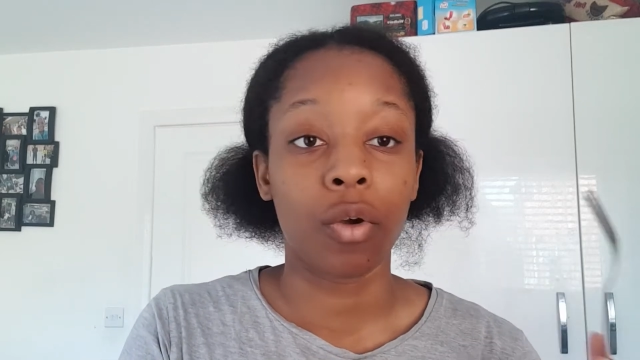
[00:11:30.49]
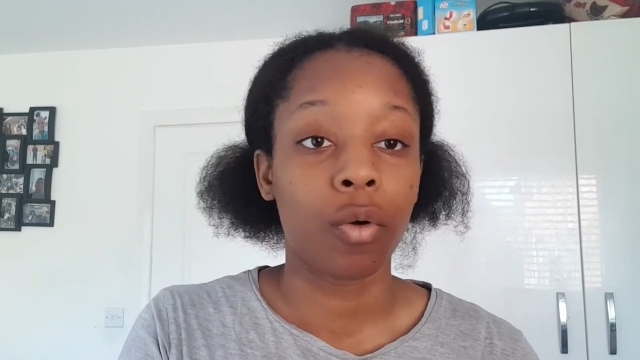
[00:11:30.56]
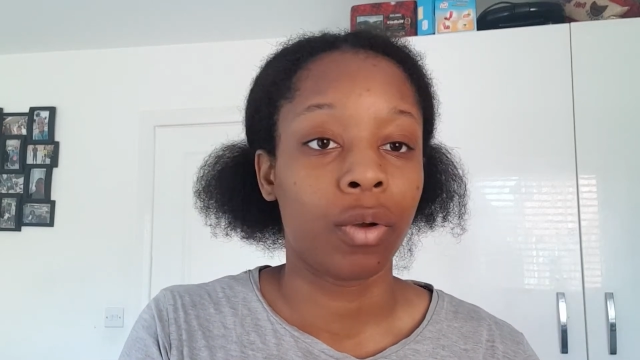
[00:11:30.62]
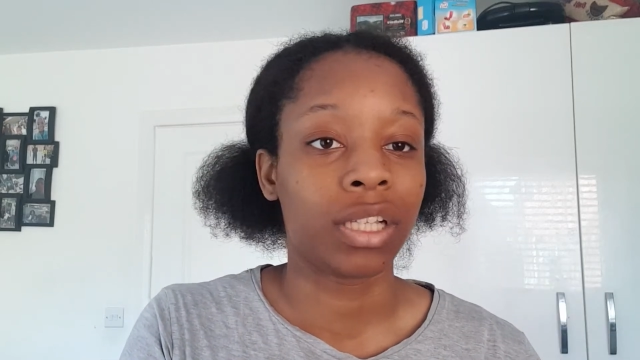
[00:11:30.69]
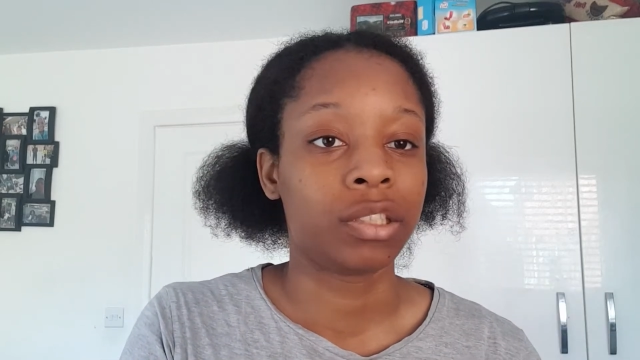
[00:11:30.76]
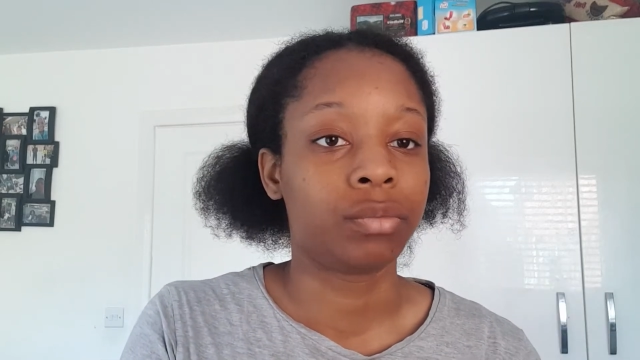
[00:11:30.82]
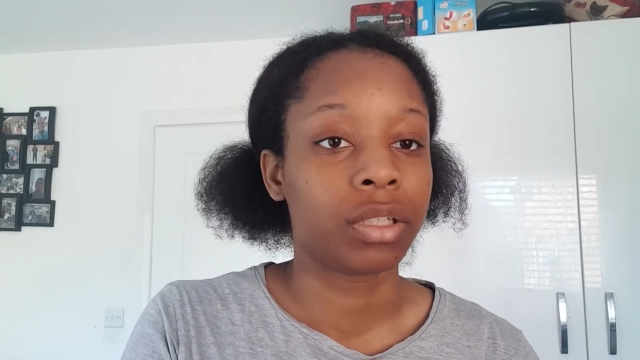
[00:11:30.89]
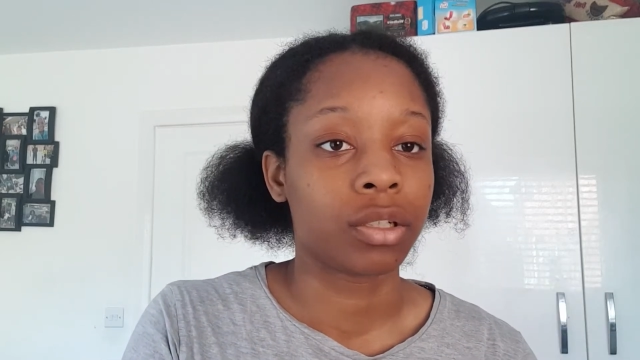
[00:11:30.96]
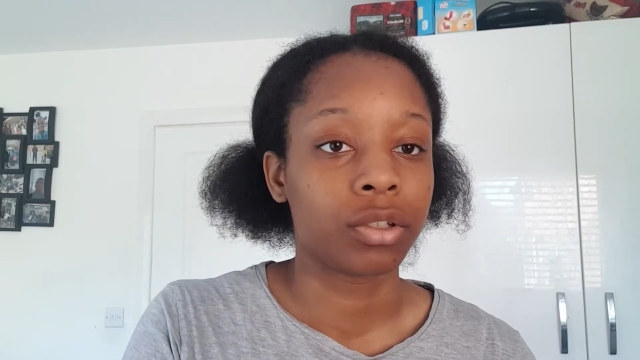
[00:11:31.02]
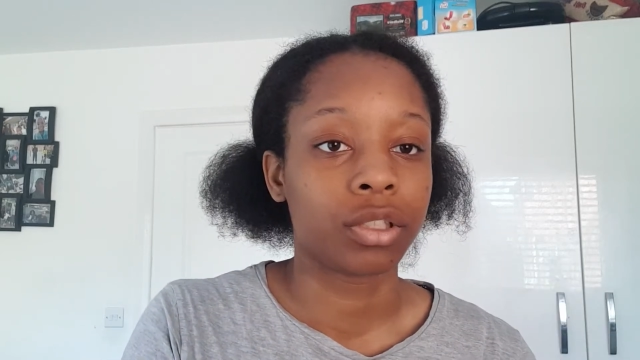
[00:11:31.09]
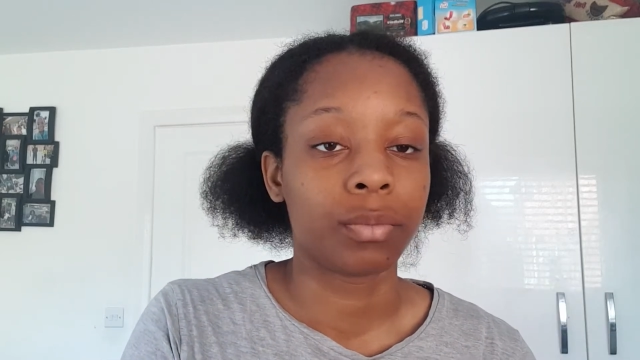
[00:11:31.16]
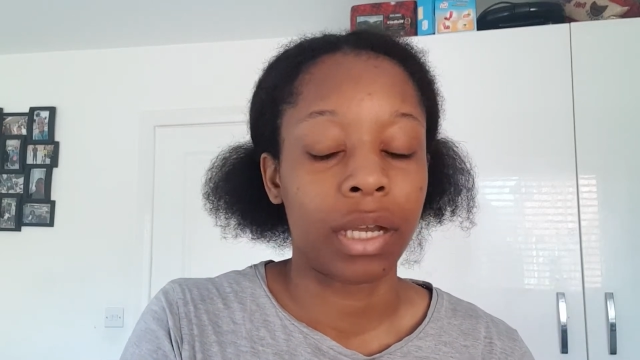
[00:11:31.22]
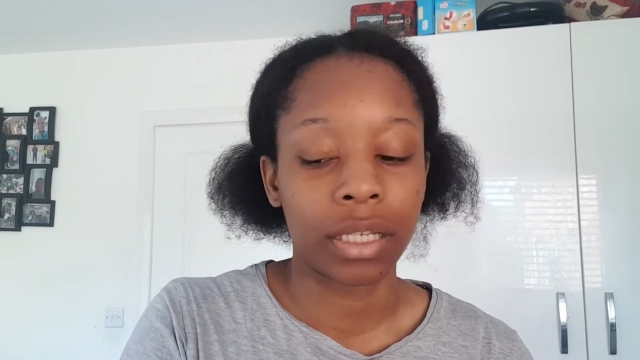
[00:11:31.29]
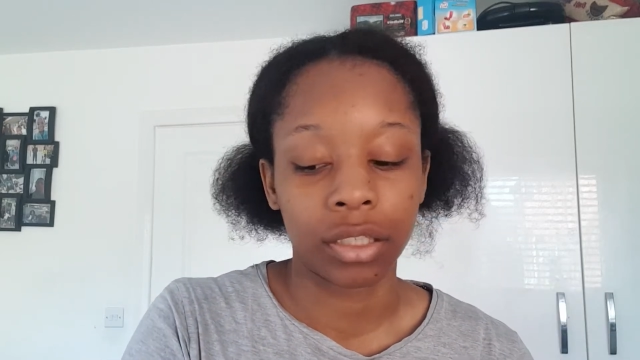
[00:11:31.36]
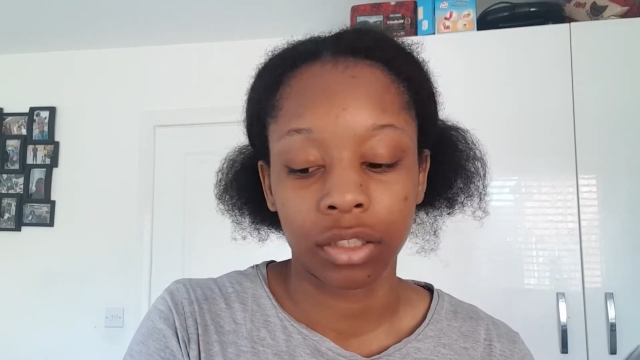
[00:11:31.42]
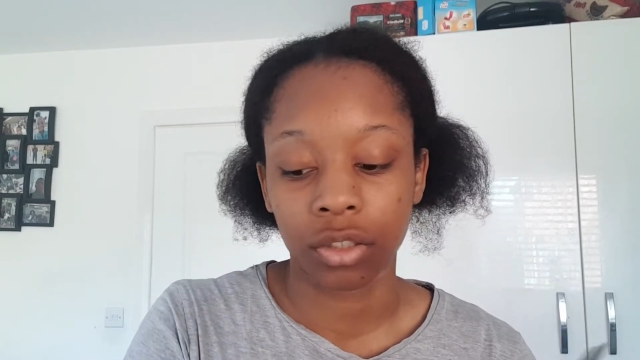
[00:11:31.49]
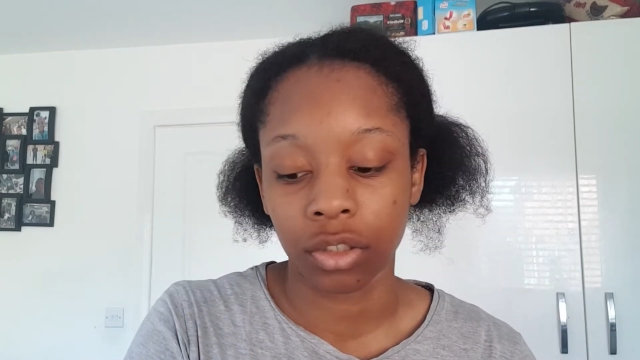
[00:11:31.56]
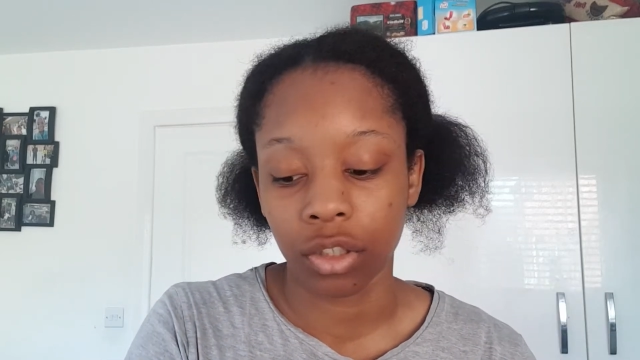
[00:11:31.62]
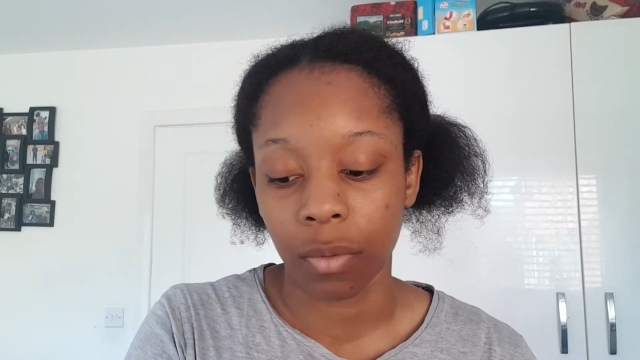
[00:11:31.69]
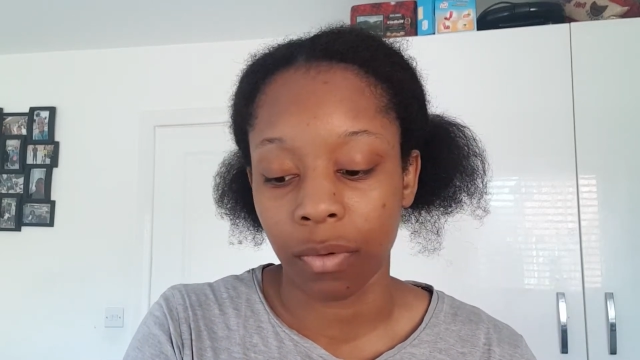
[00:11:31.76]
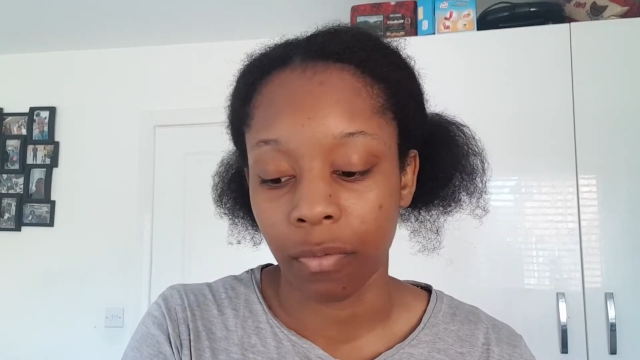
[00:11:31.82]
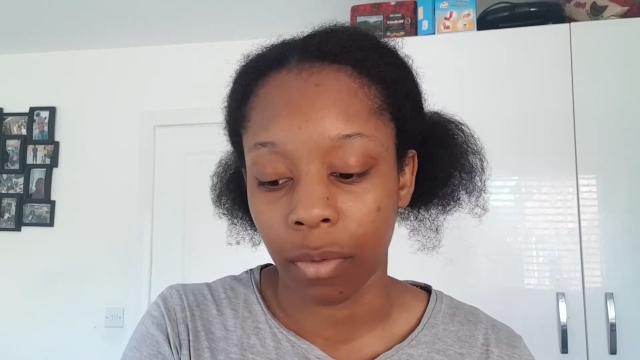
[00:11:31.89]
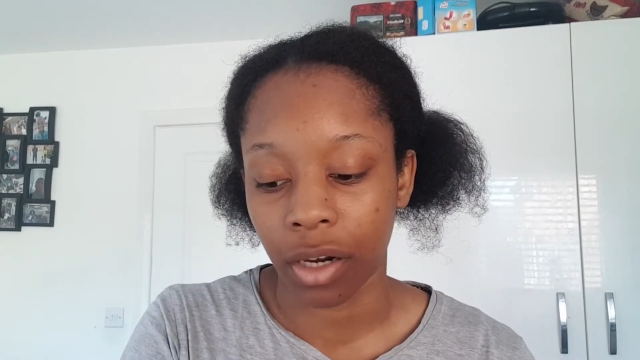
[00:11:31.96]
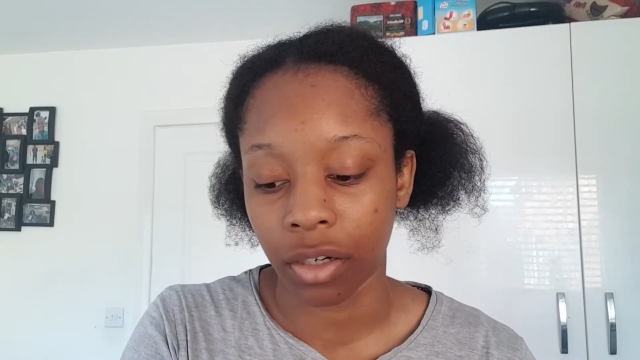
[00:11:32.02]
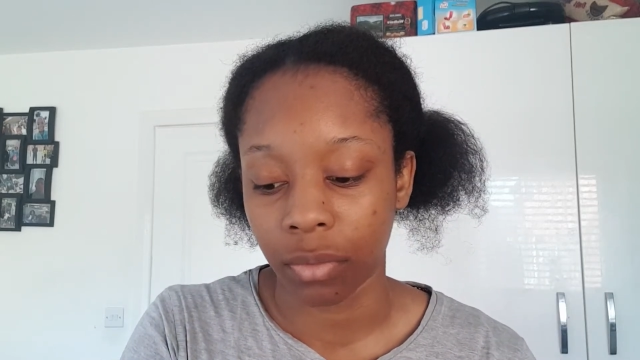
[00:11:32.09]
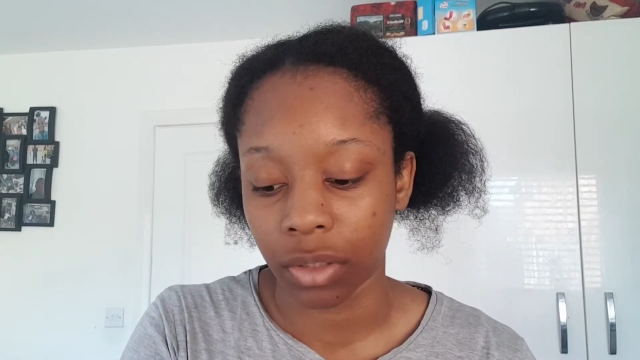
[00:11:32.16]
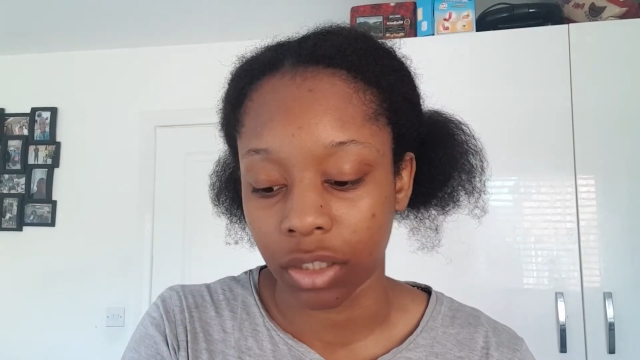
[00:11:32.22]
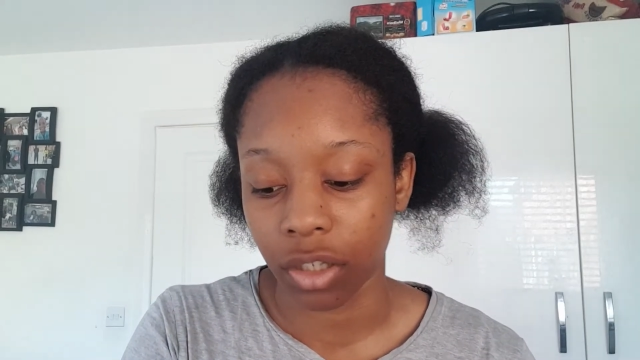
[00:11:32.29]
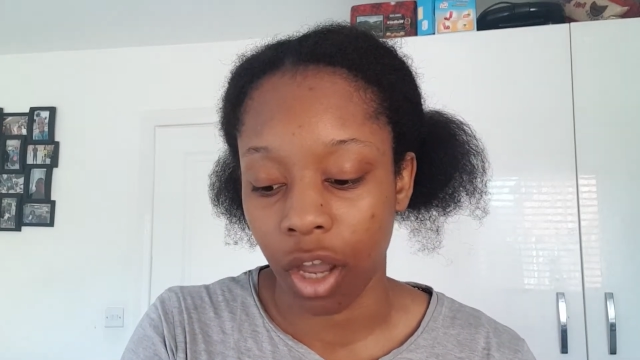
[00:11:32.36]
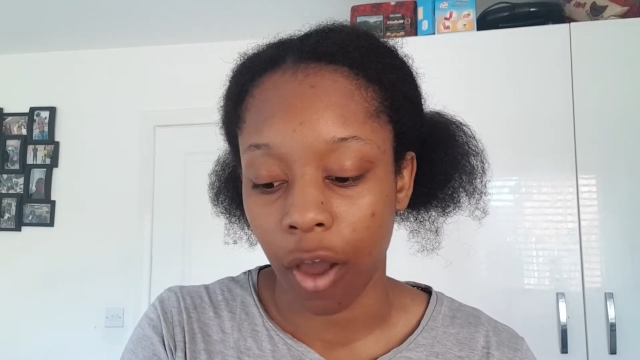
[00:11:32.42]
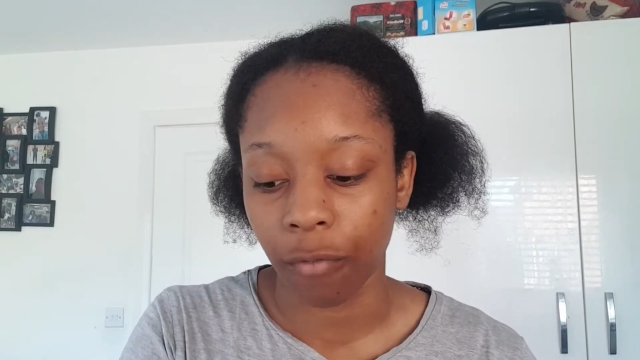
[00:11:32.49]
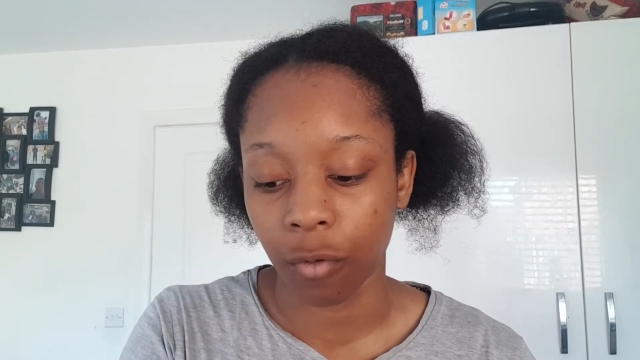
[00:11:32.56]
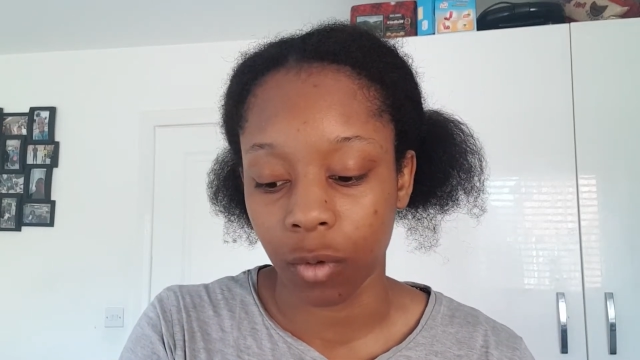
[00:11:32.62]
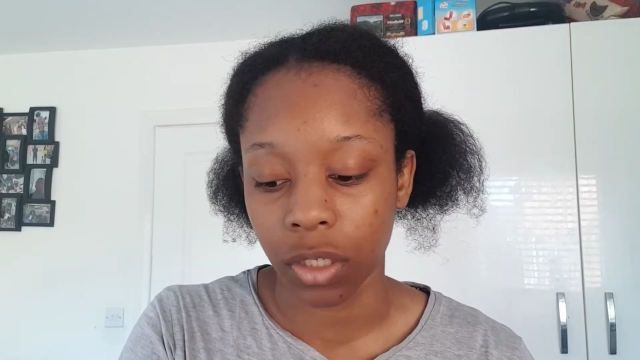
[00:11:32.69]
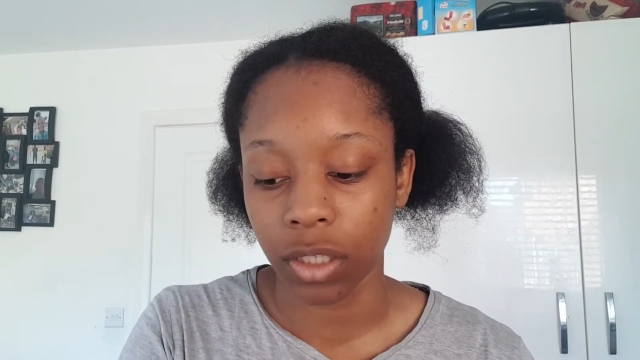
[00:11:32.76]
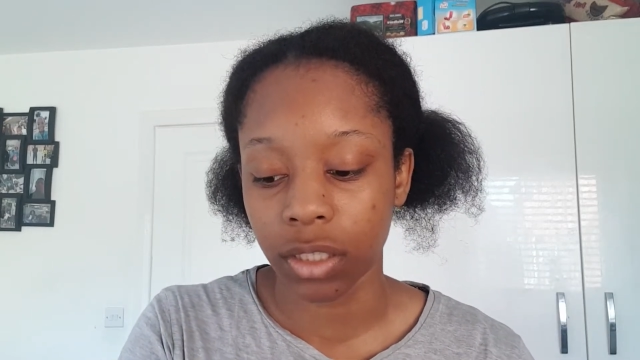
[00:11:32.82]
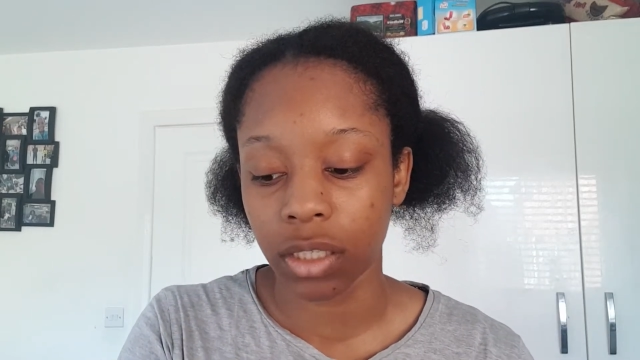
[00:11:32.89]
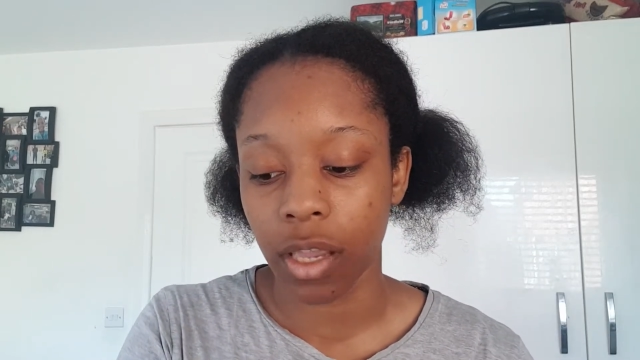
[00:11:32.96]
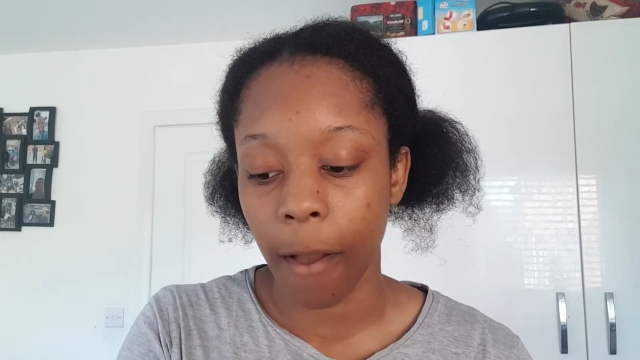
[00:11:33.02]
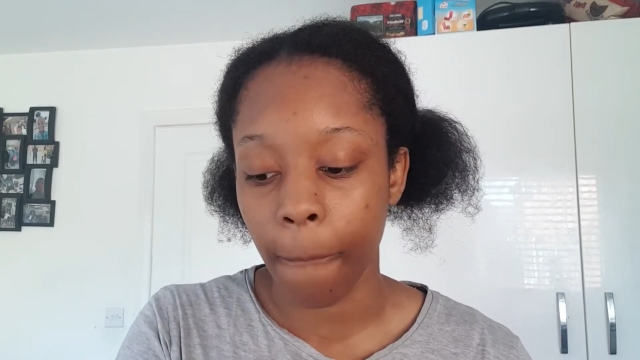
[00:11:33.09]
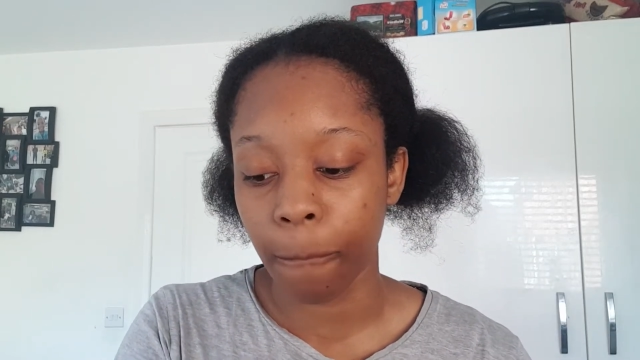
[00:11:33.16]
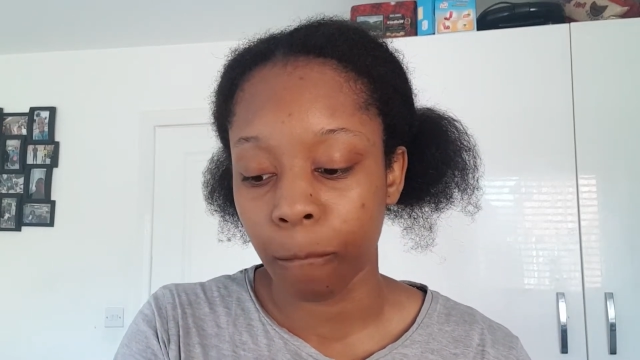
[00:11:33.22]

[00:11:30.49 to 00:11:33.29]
always sprinkle spices on top of my hummus afterwards.